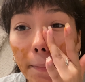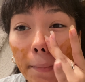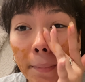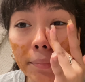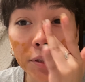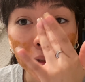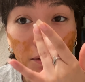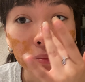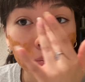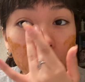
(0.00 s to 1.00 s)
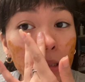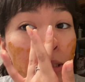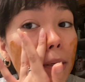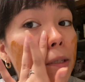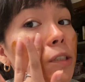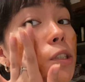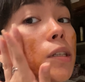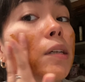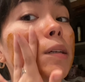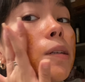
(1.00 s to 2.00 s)
I'm just massaging
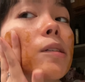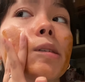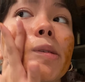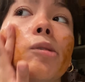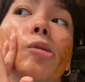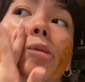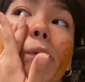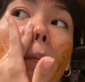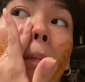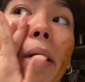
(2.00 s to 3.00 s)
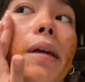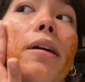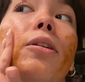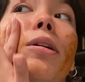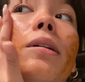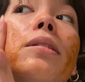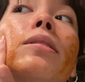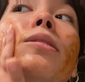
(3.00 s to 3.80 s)
it in my areas.